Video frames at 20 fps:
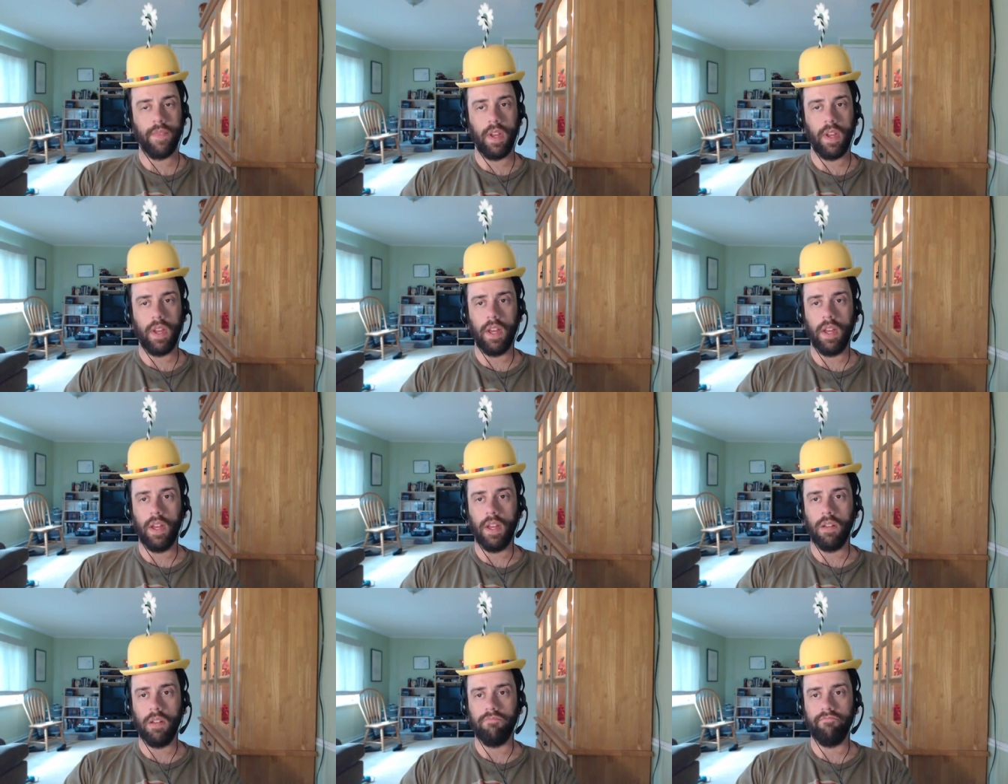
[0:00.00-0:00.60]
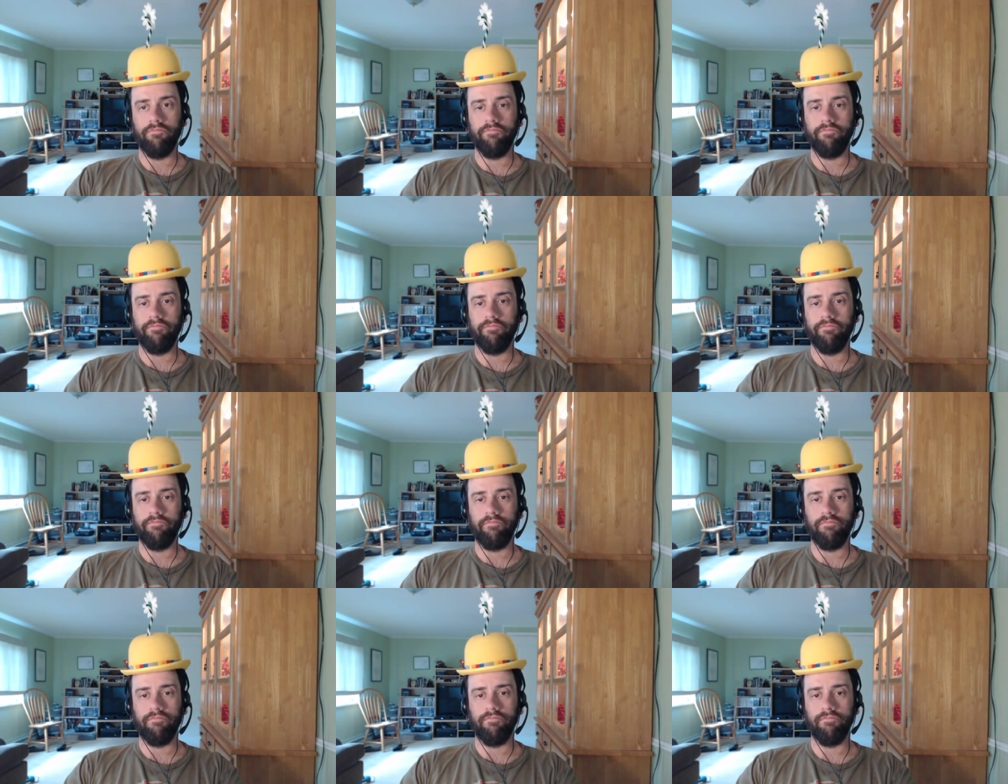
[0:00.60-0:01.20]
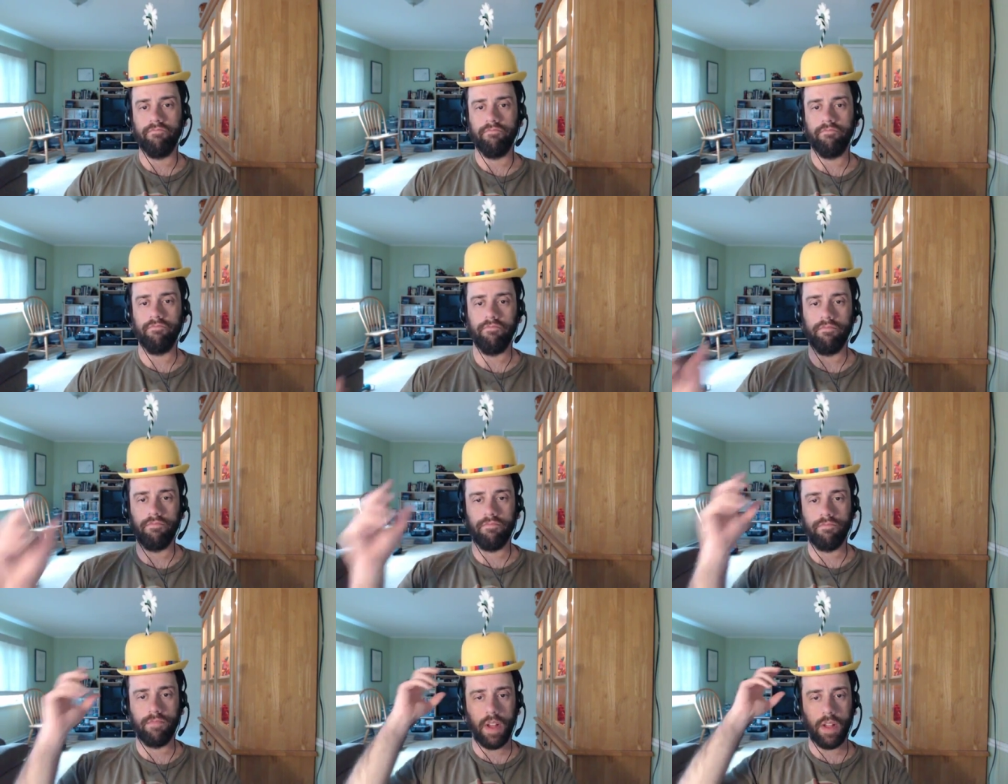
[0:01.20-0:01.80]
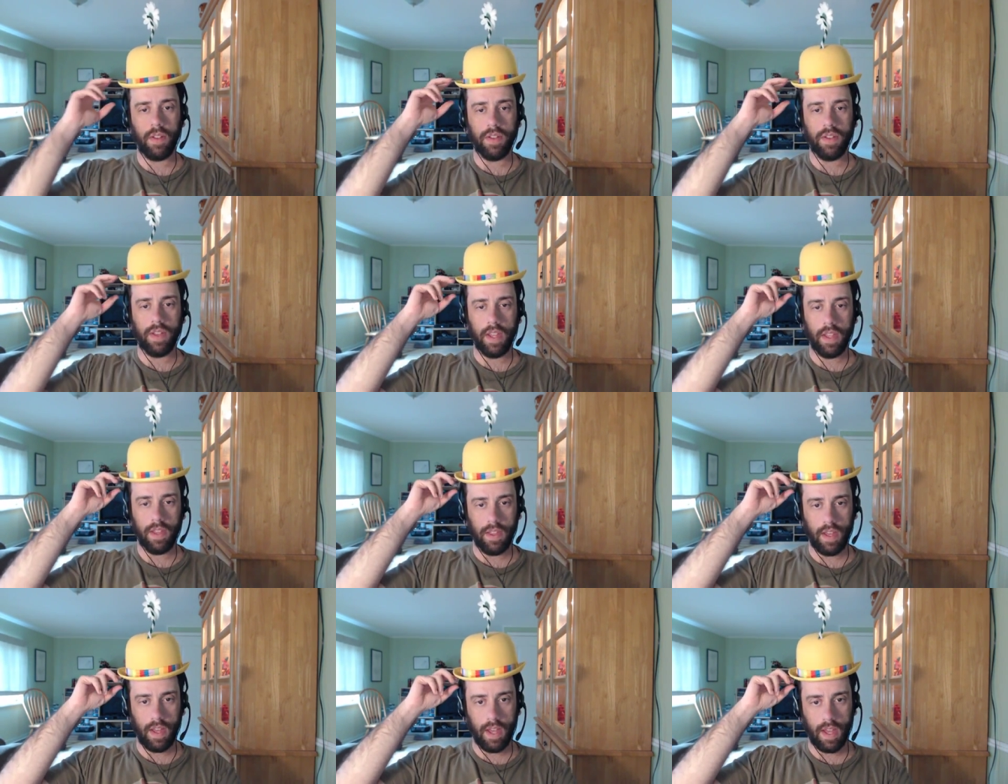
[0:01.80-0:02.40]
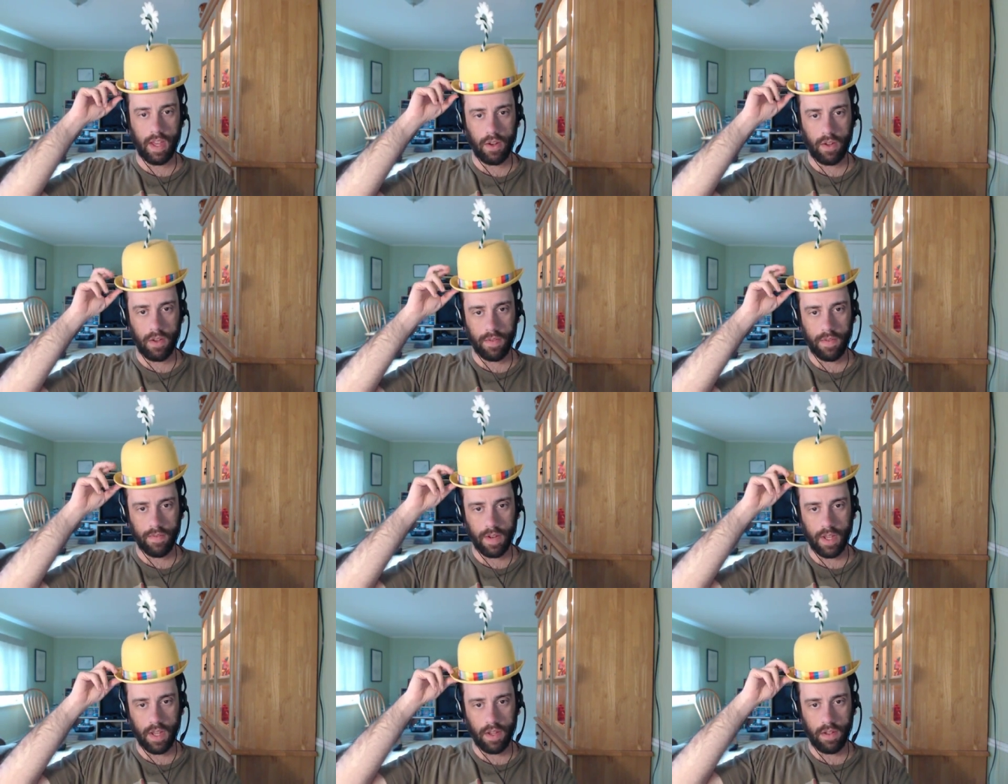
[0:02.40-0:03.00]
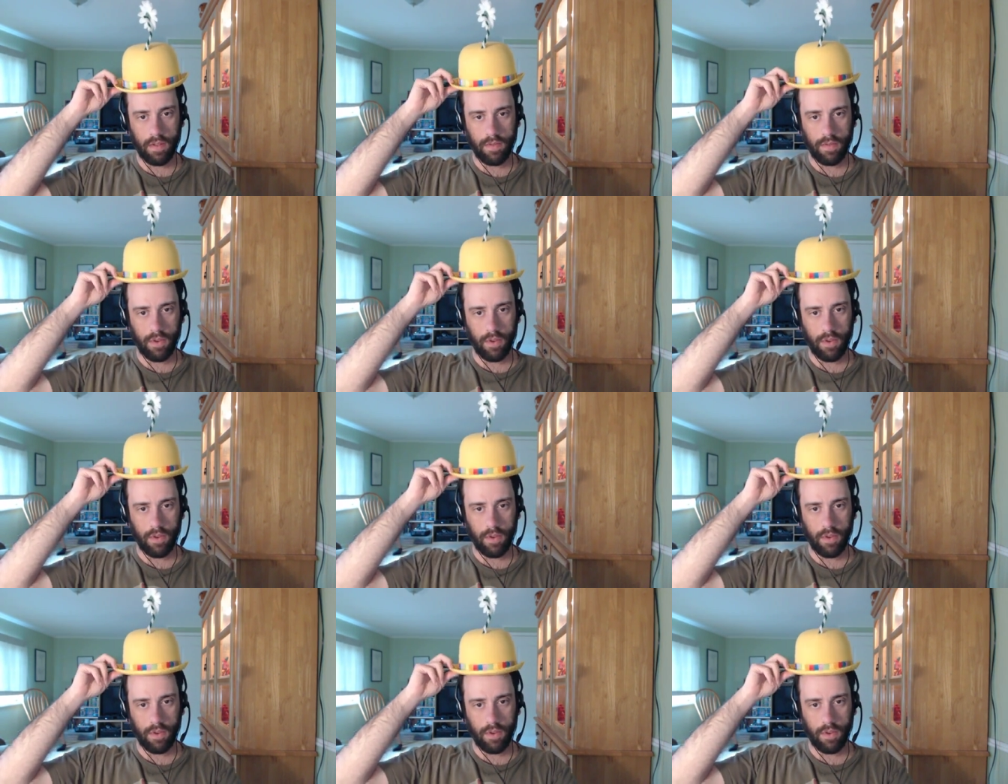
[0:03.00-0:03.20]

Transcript: I'll take the hat off now.